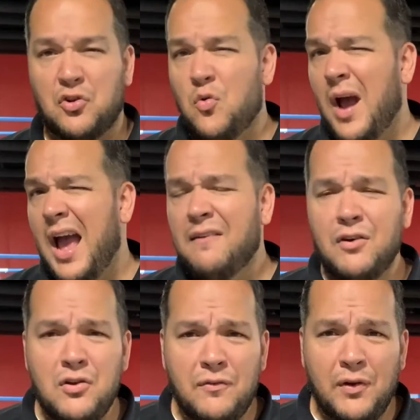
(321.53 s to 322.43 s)
Whoever
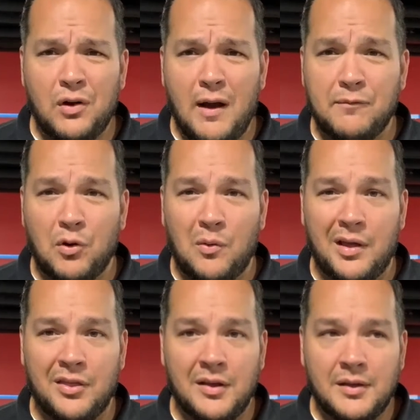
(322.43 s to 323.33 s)
you feel comfortable
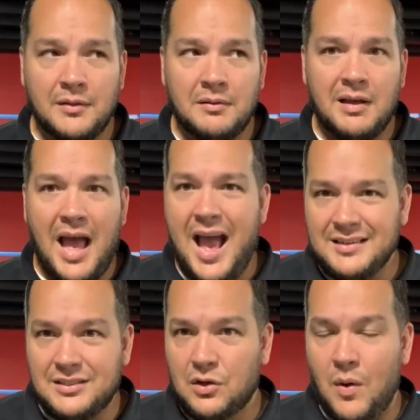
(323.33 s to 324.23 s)
with,
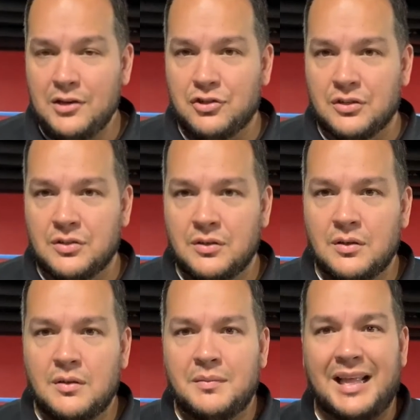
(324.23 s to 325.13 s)
ask the questions.
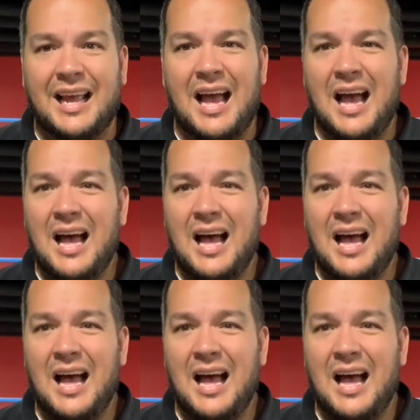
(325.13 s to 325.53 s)
Be like,